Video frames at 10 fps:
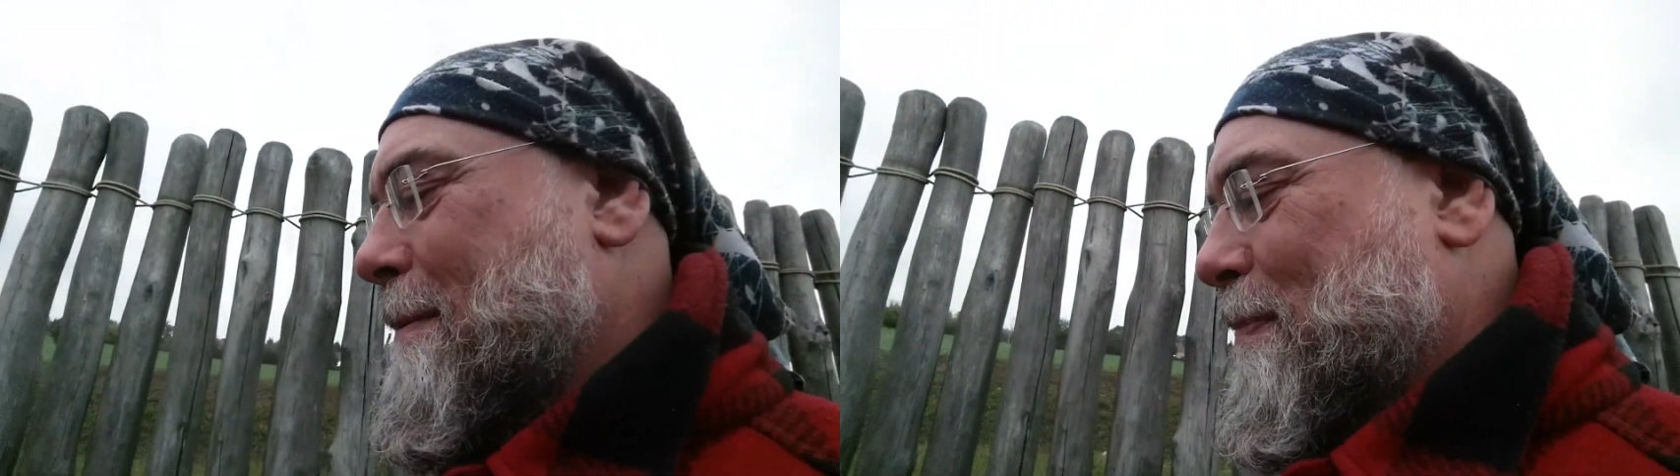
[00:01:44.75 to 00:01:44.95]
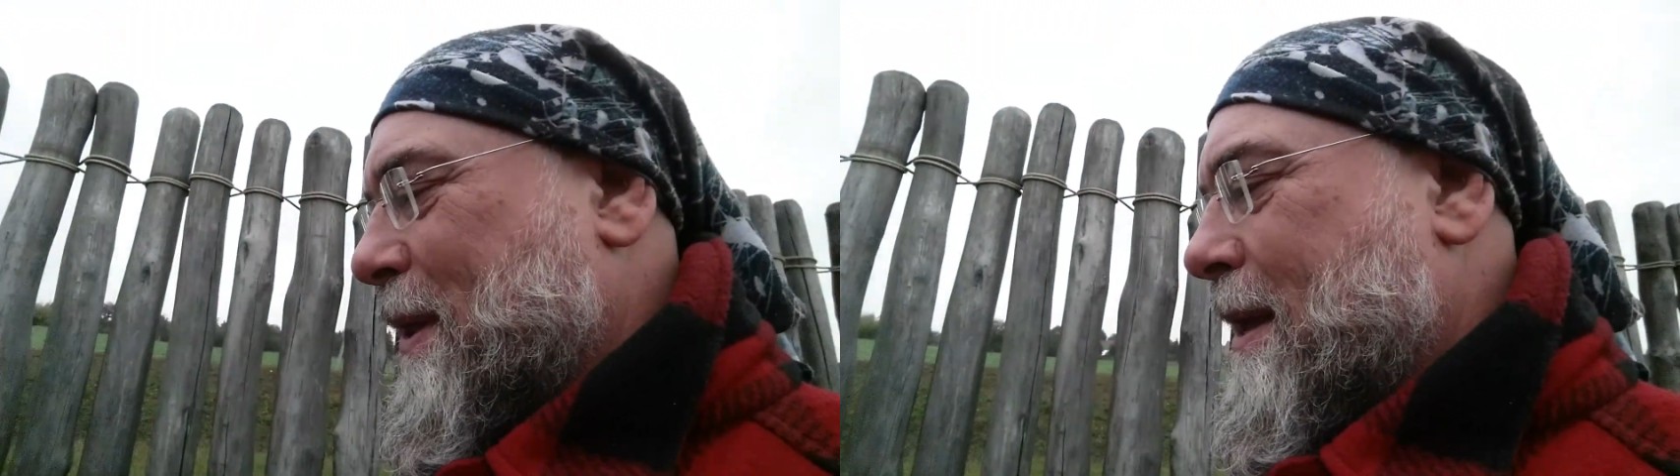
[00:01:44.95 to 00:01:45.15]

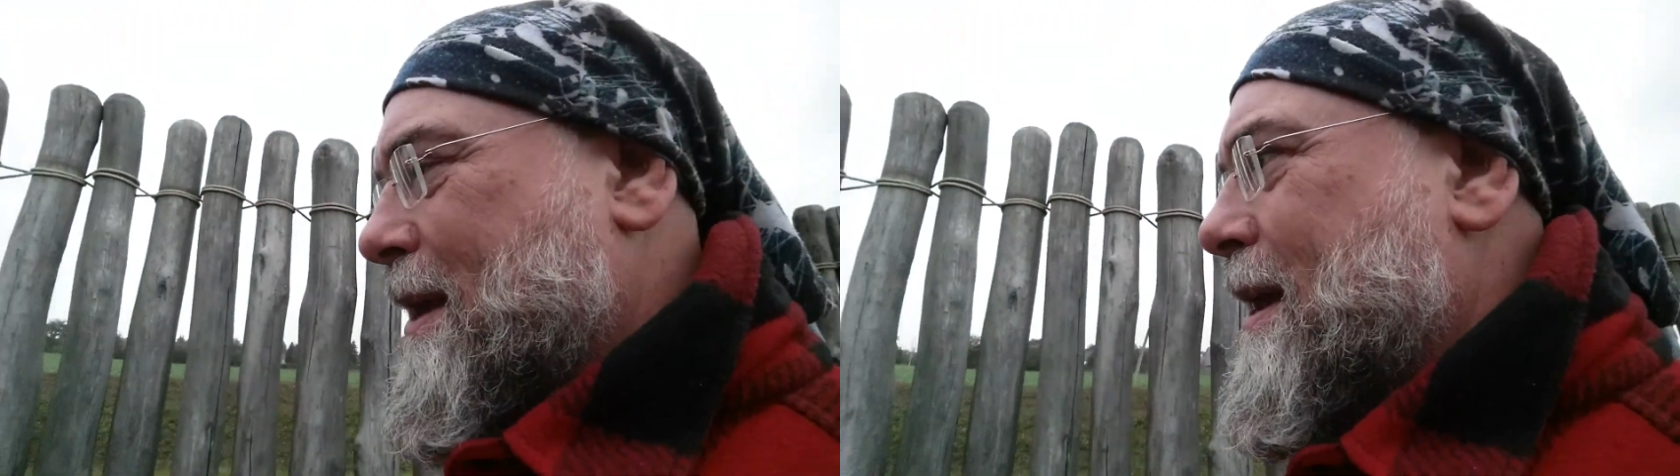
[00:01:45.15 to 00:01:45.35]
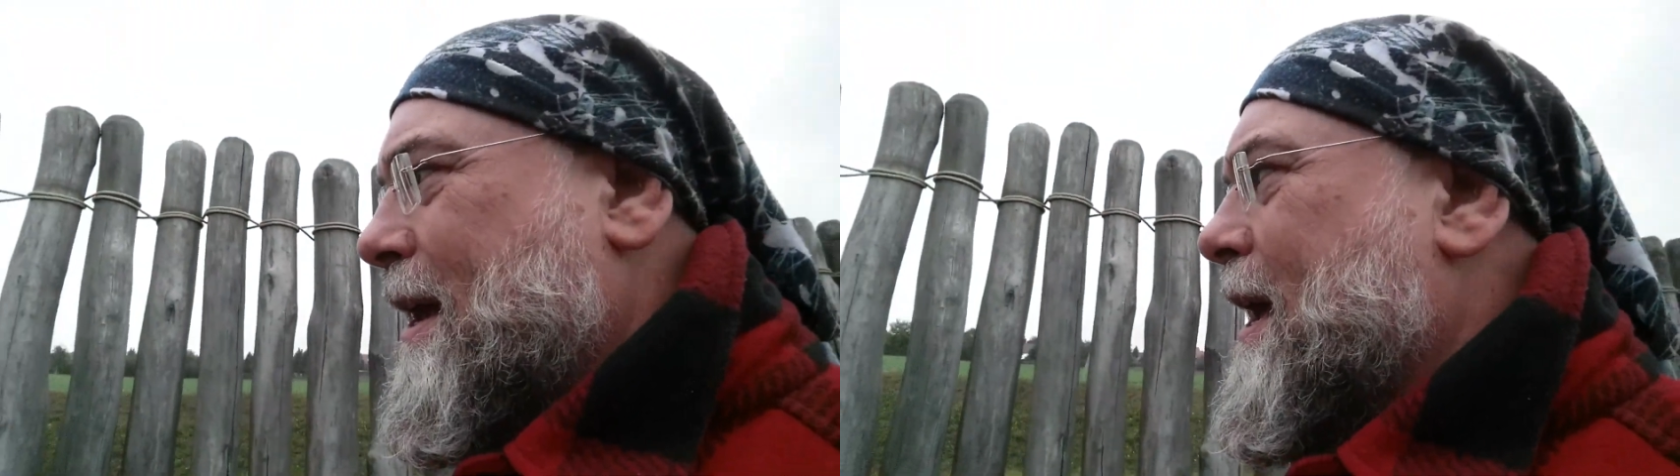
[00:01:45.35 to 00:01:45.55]

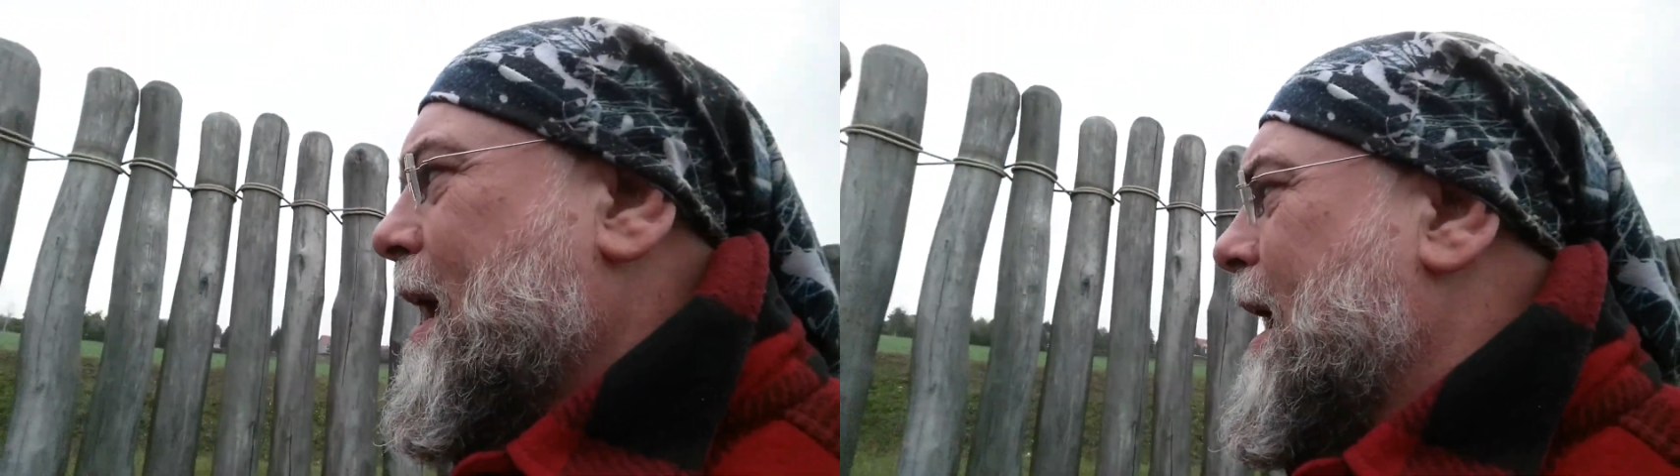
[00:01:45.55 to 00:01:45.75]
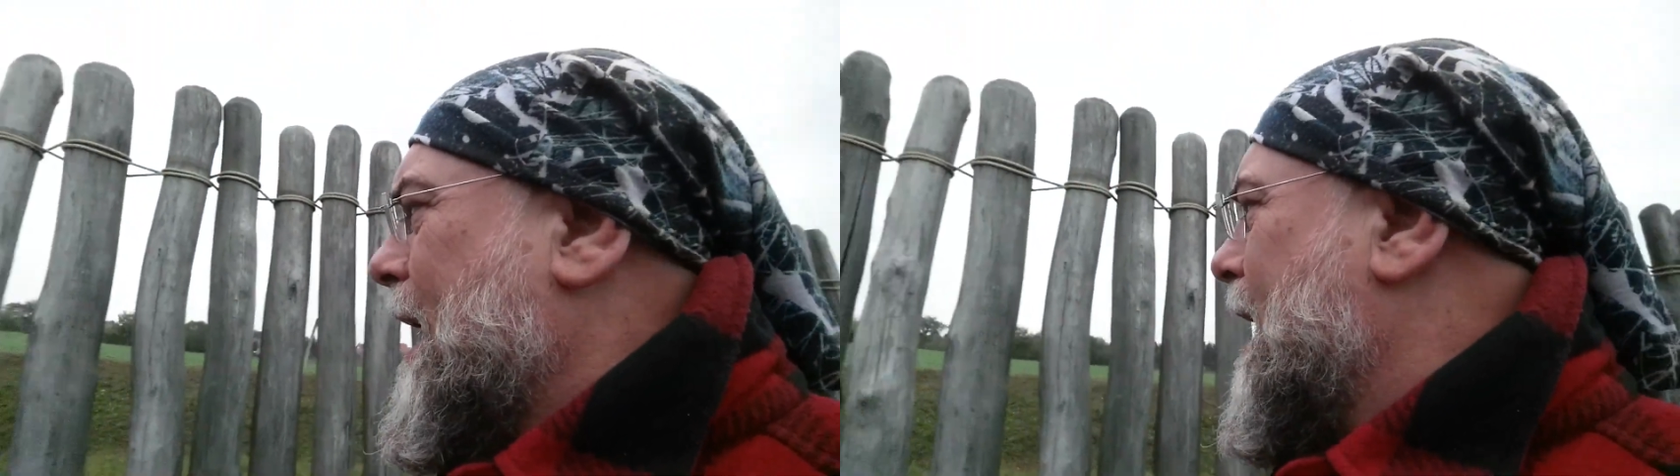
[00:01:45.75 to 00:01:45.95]

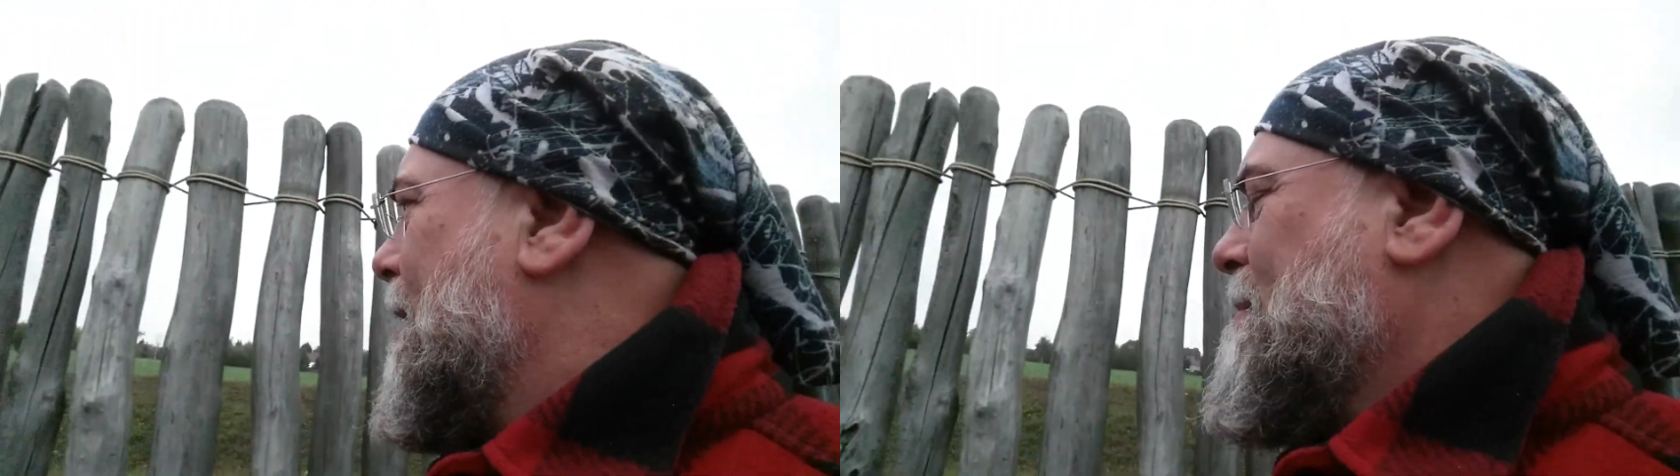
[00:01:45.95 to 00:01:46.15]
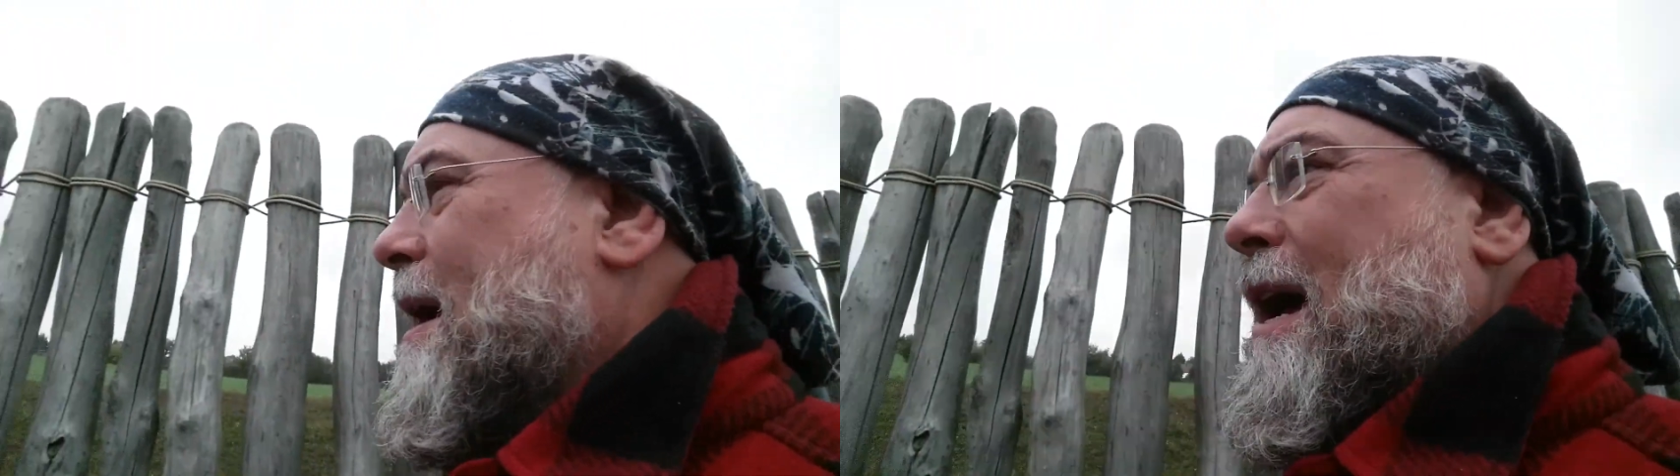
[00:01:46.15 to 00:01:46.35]

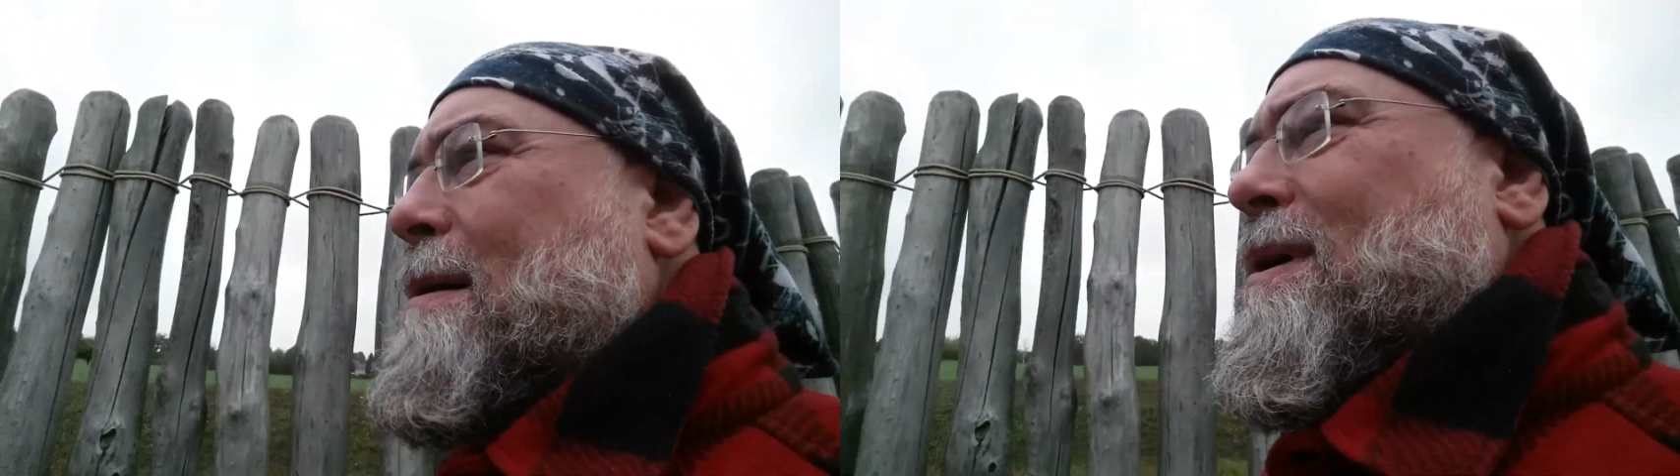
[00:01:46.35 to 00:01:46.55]
And